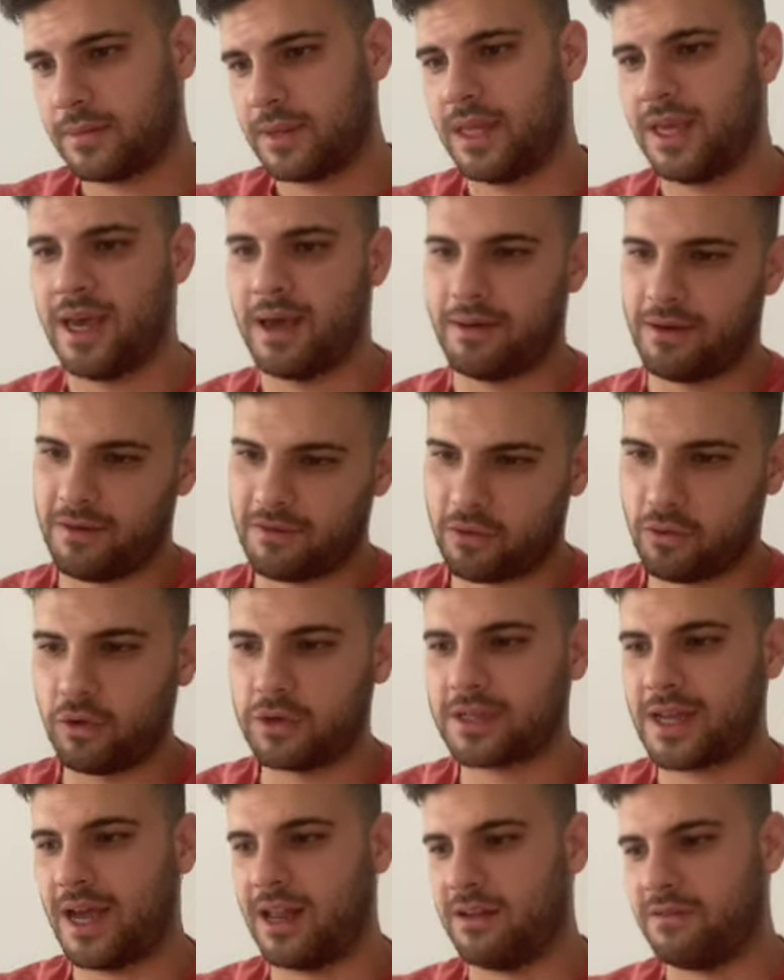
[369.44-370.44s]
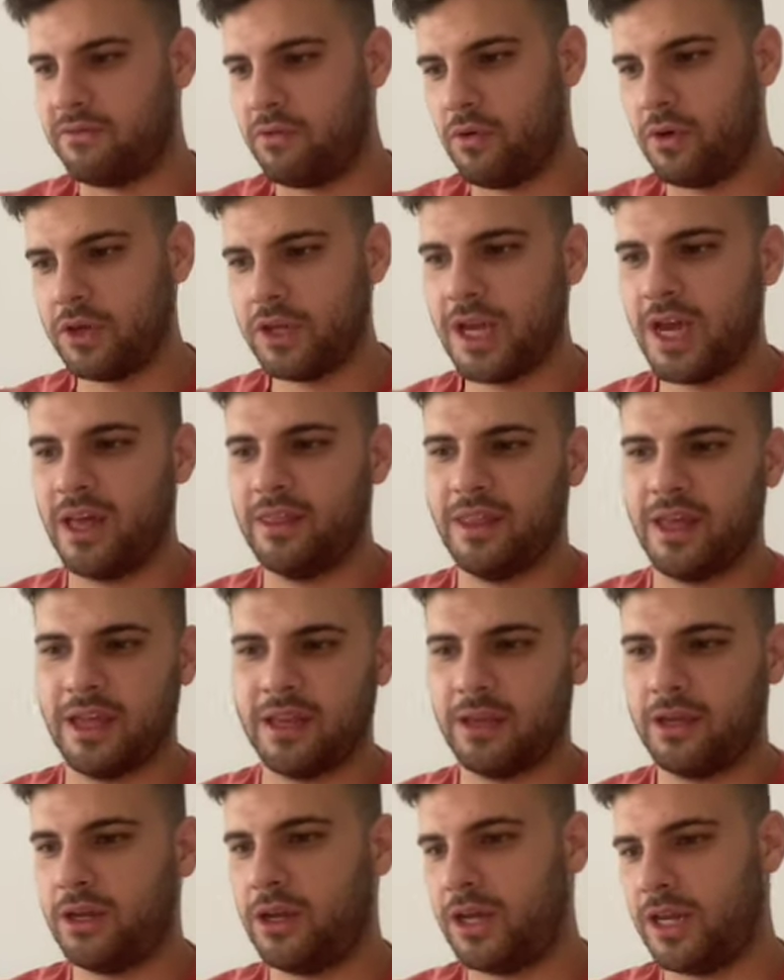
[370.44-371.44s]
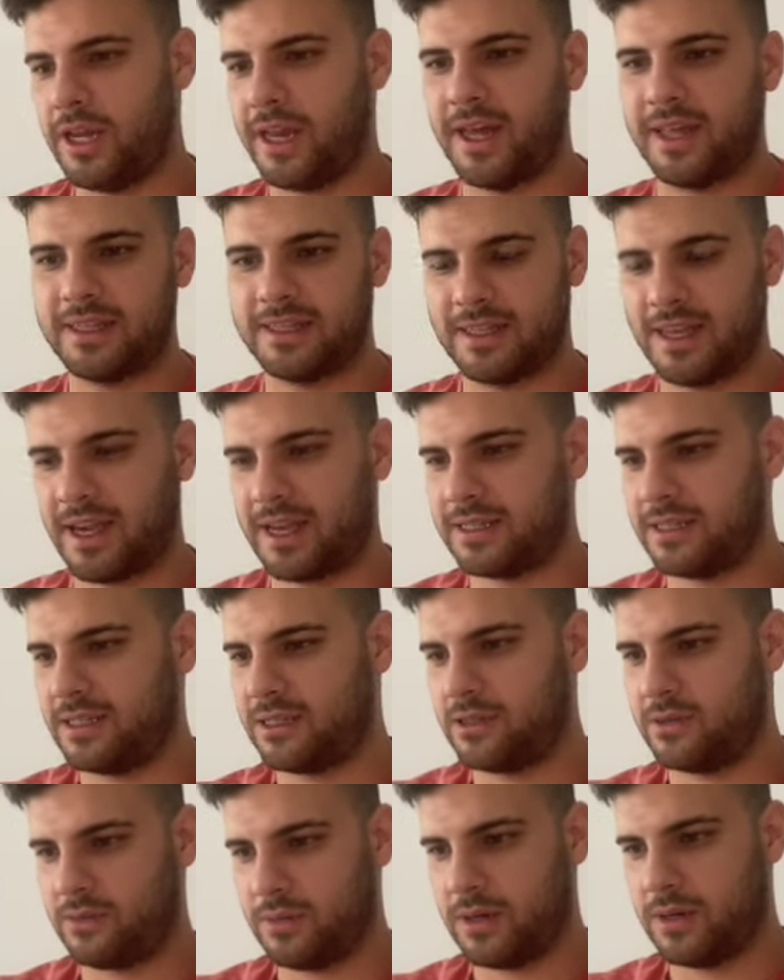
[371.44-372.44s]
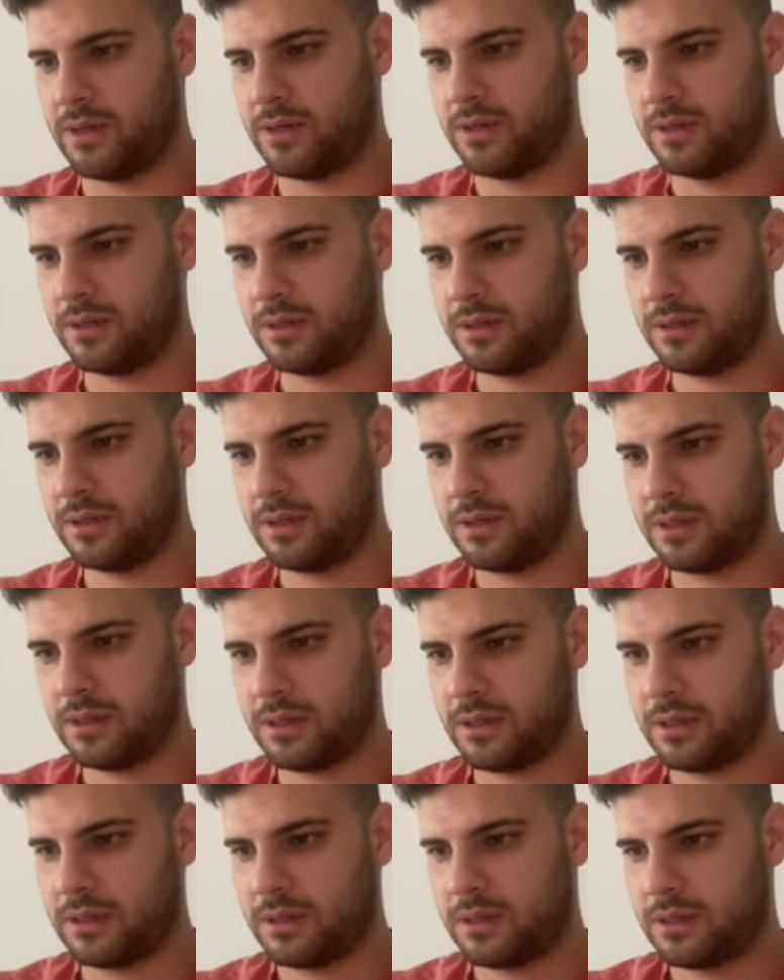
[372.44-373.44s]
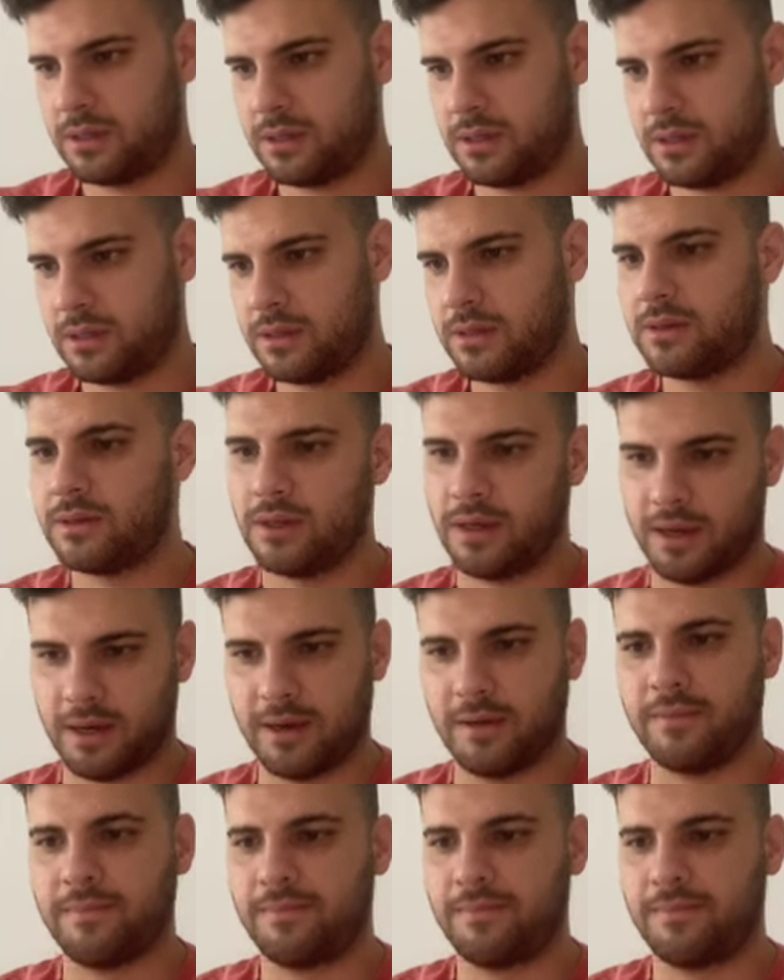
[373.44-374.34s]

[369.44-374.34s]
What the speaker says: Yep, of course California, and then you get Texas as well. Yeah.